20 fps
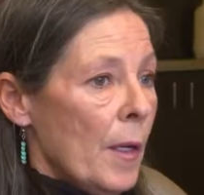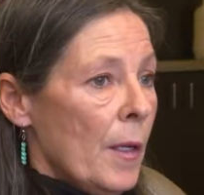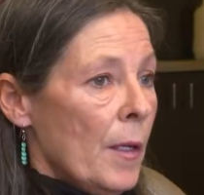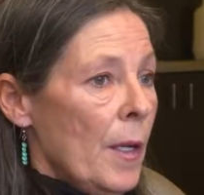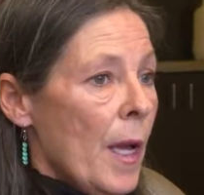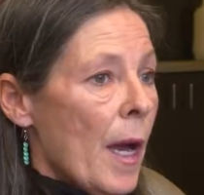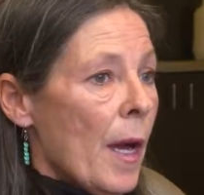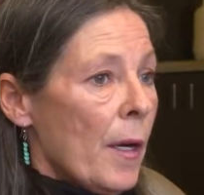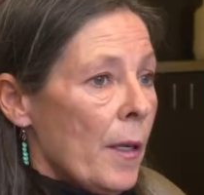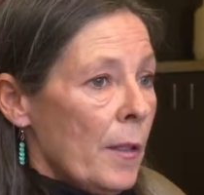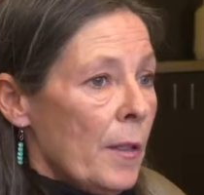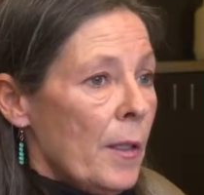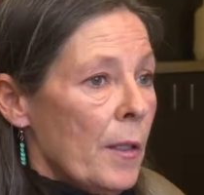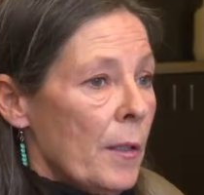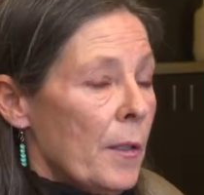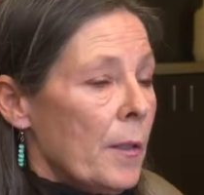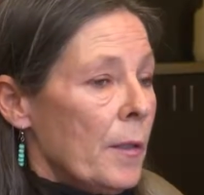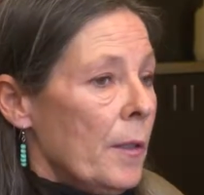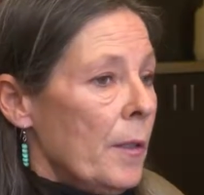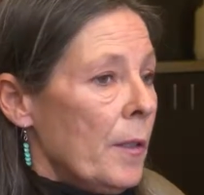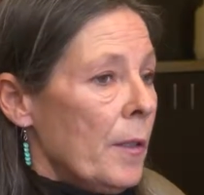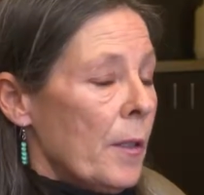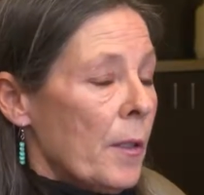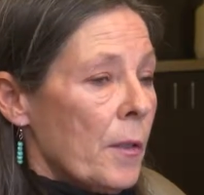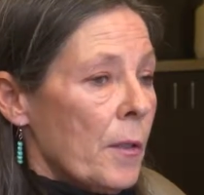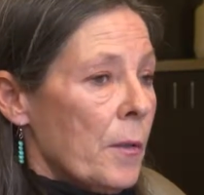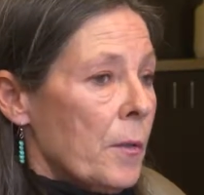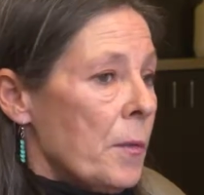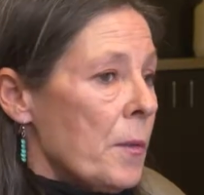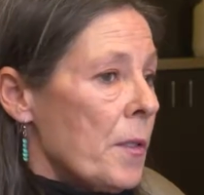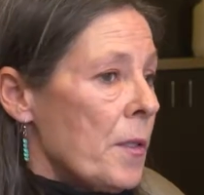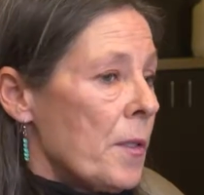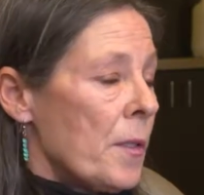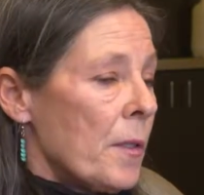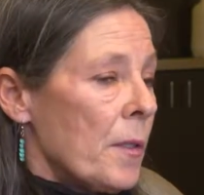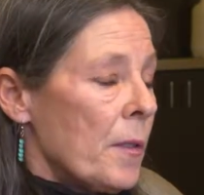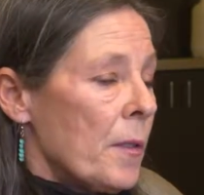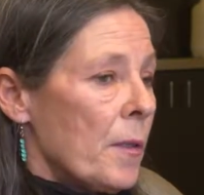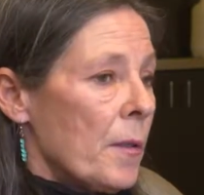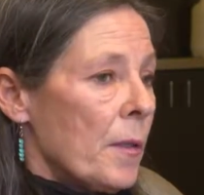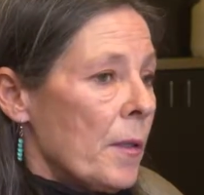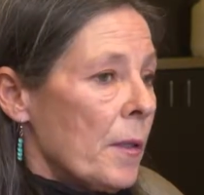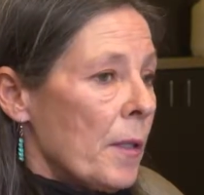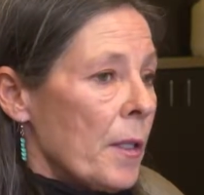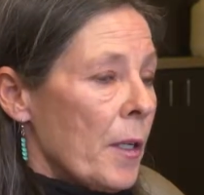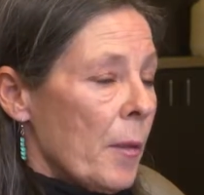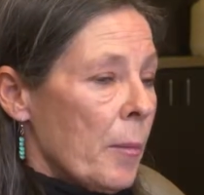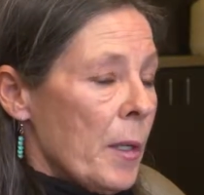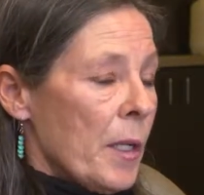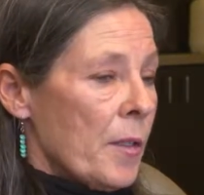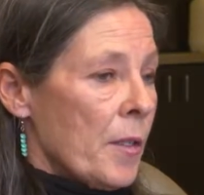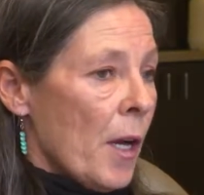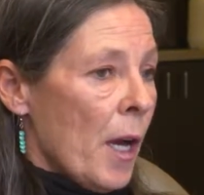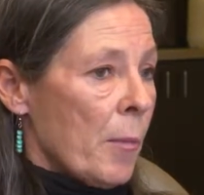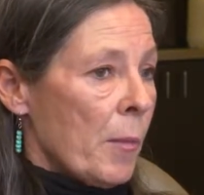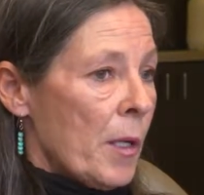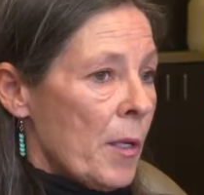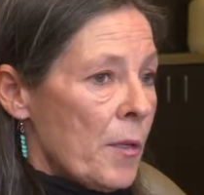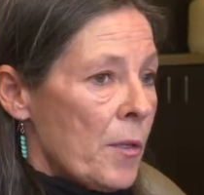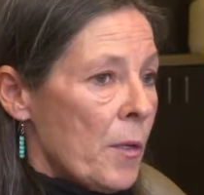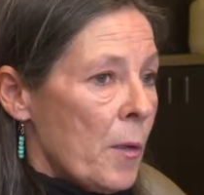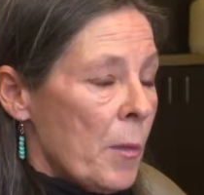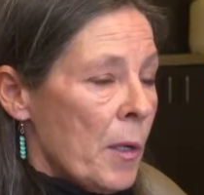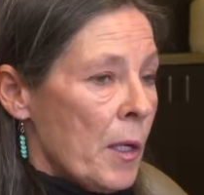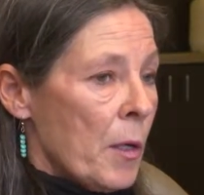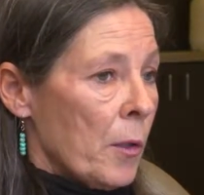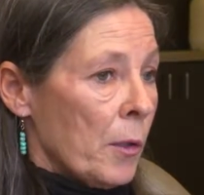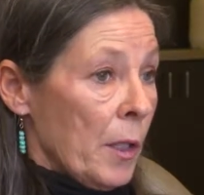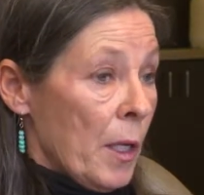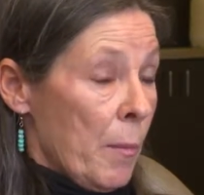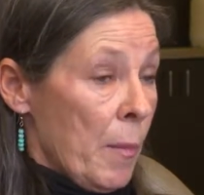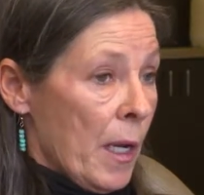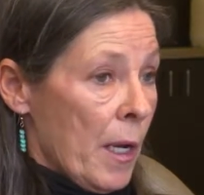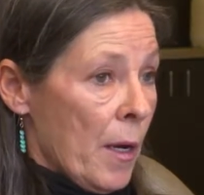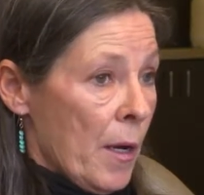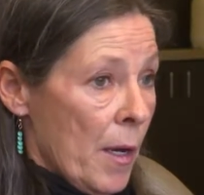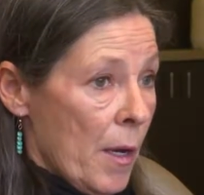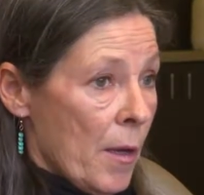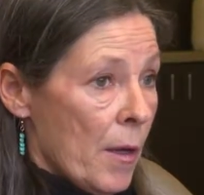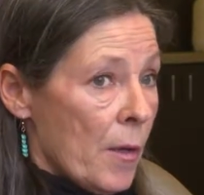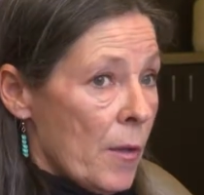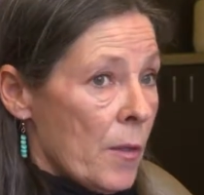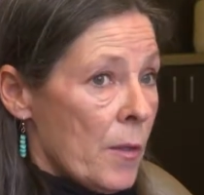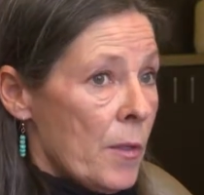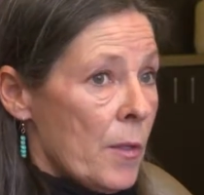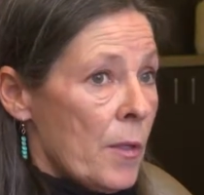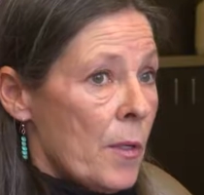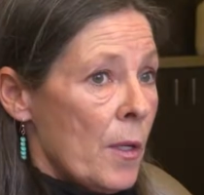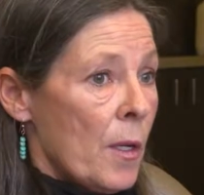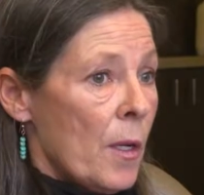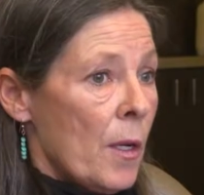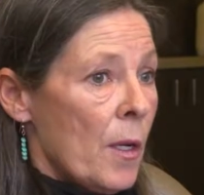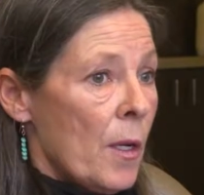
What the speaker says: Yeah, and you know, it was a little bit time consuming only because